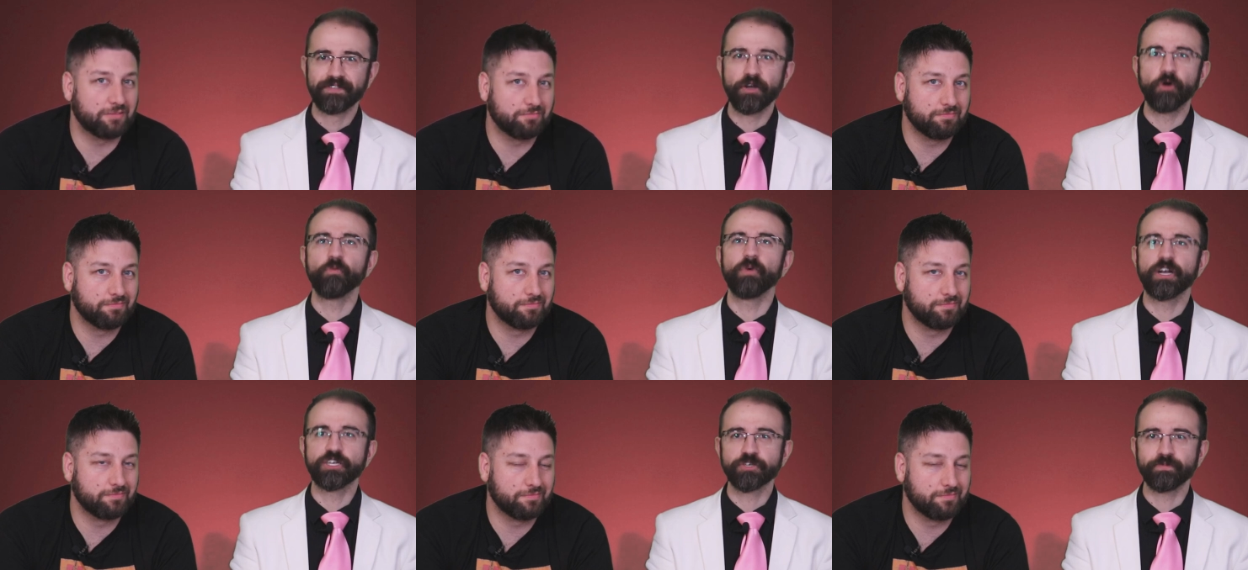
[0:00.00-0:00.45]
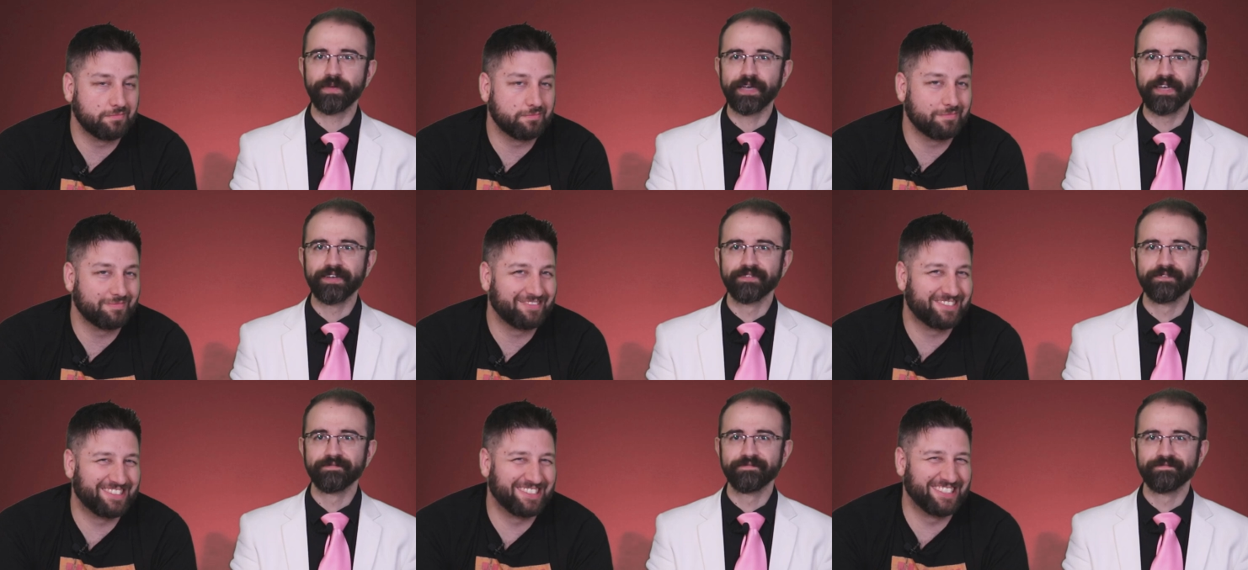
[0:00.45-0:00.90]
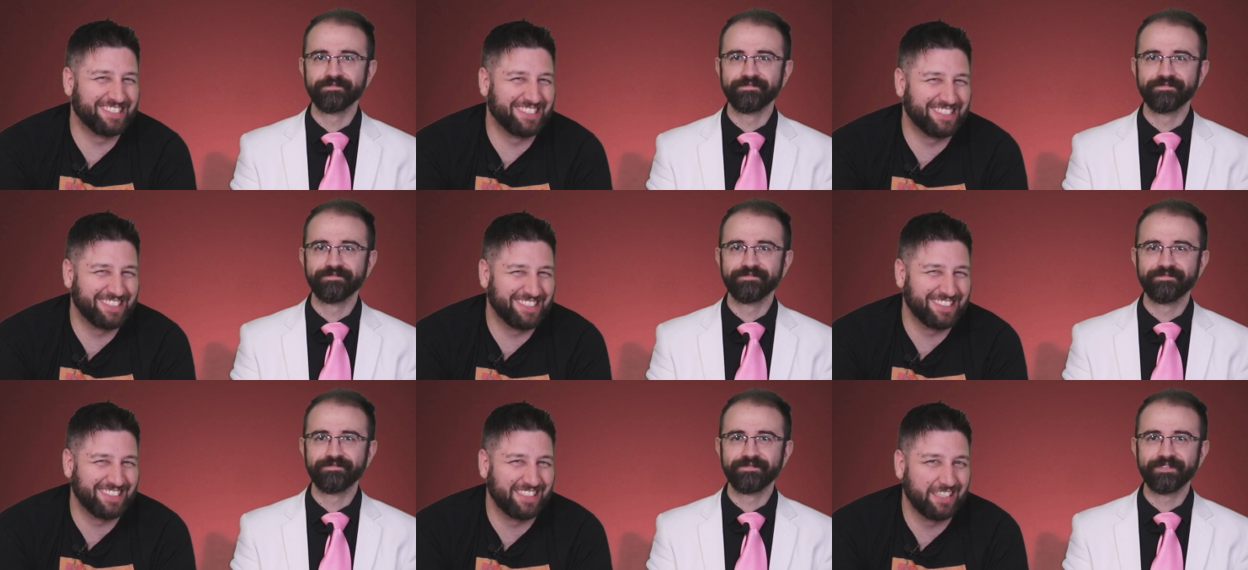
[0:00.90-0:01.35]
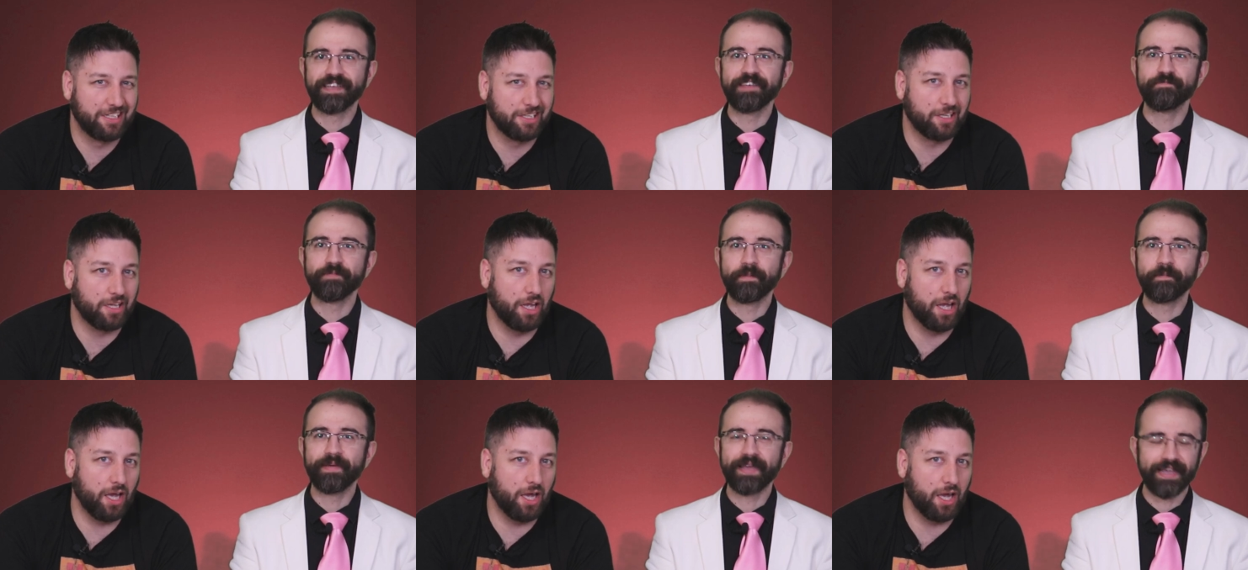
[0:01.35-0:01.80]
Speaker 1: Don't rush me. Leave
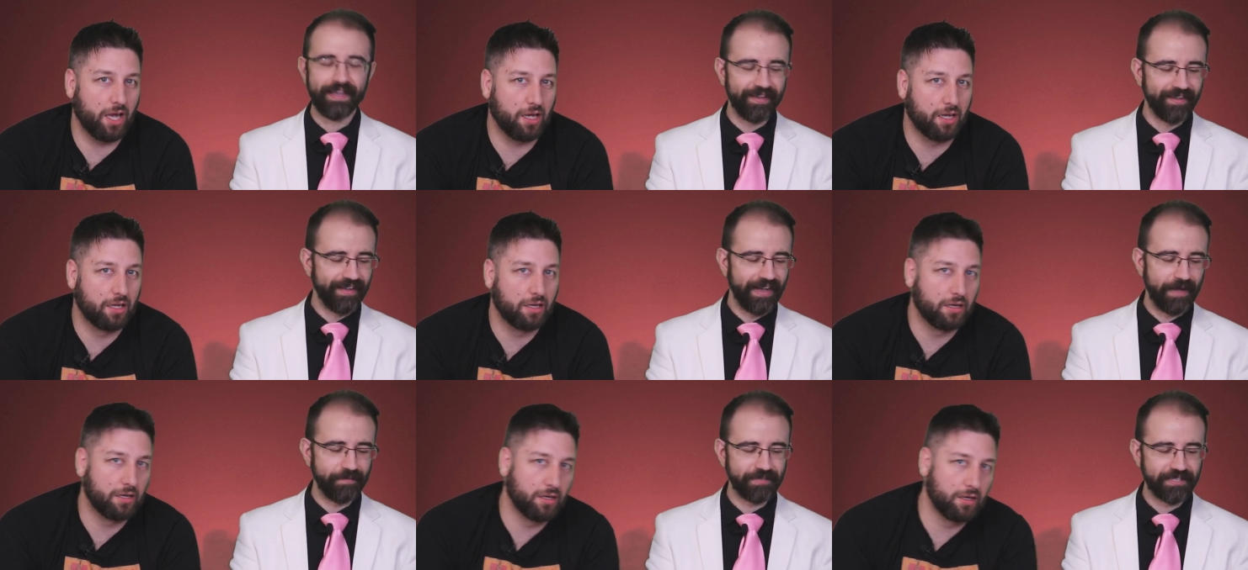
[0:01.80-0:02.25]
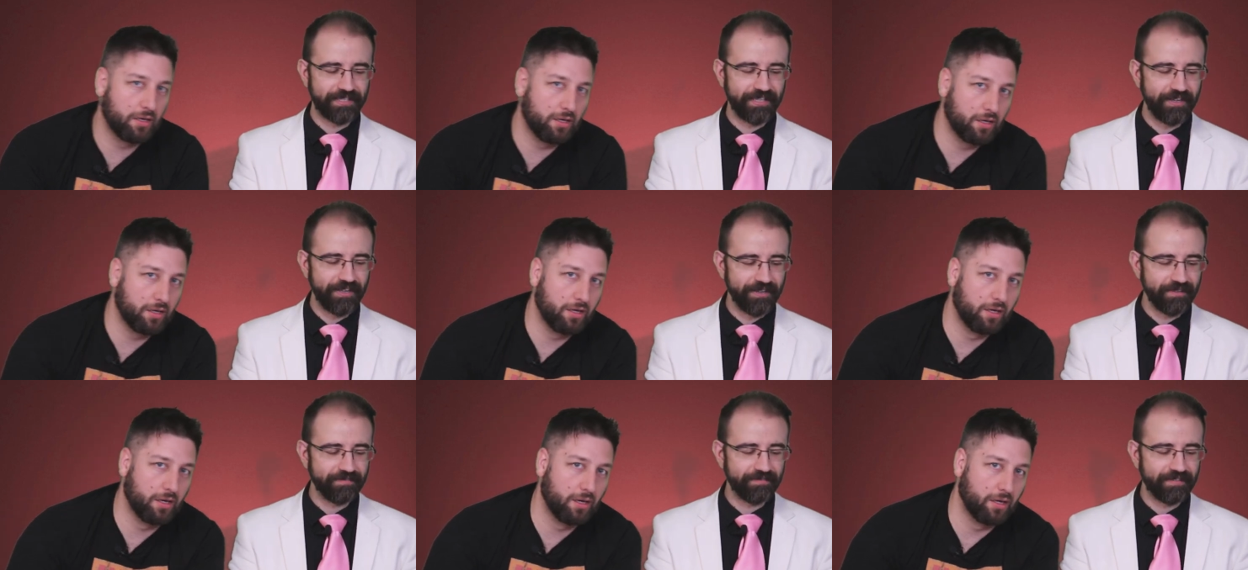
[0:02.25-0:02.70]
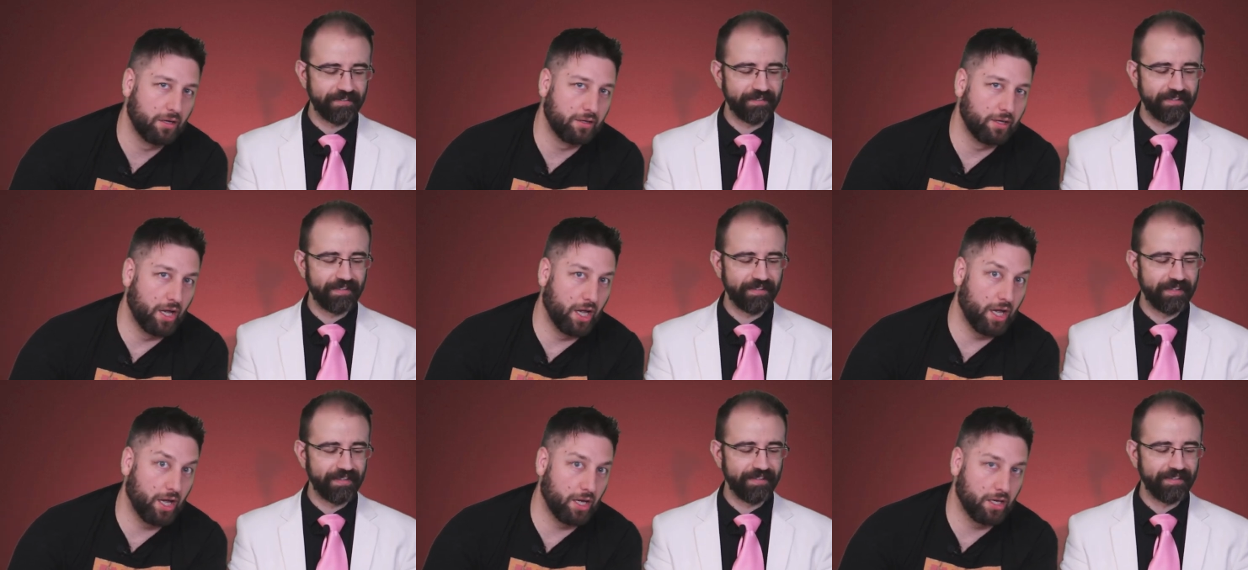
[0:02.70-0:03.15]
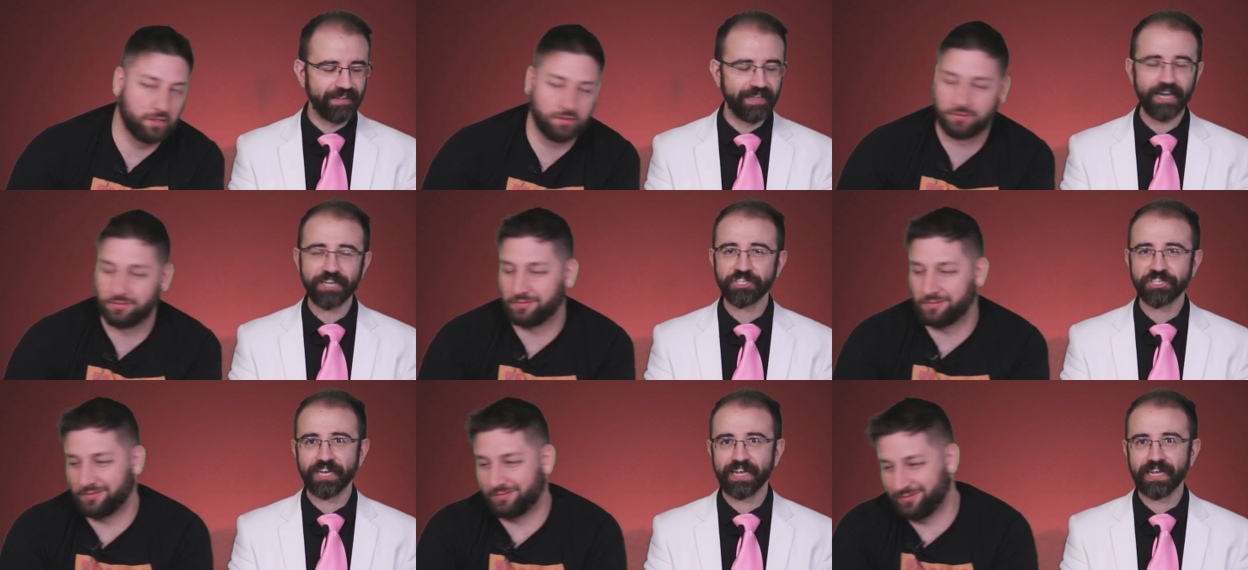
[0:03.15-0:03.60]
me be. I'm still
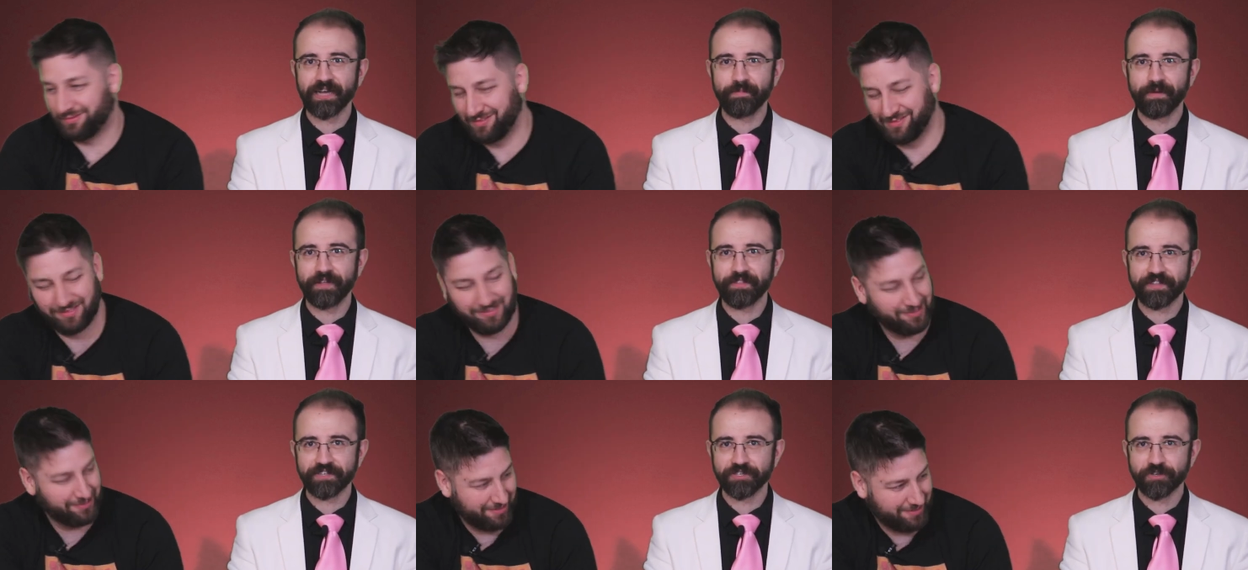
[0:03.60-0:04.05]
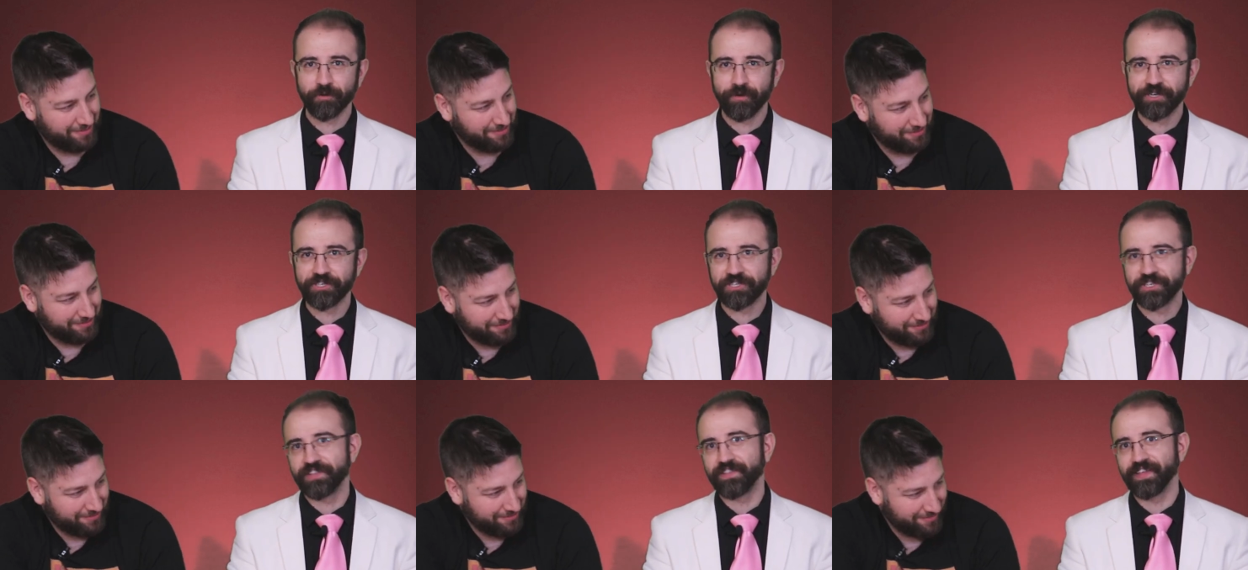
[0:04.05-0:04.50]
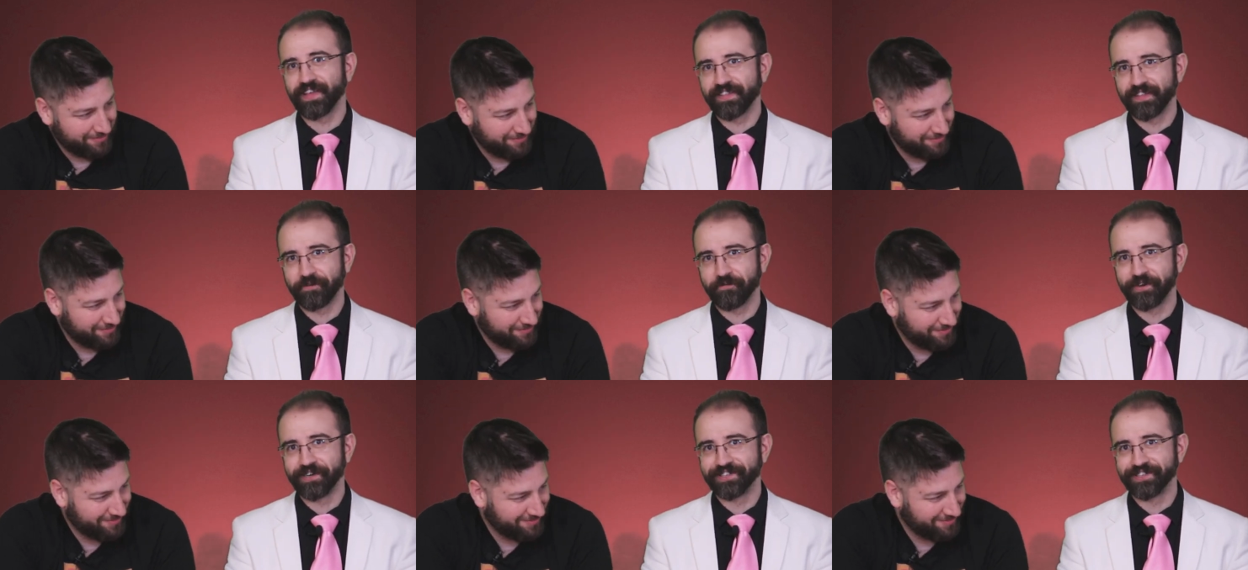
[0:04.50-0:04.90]
gushing about this Grinchy thing that we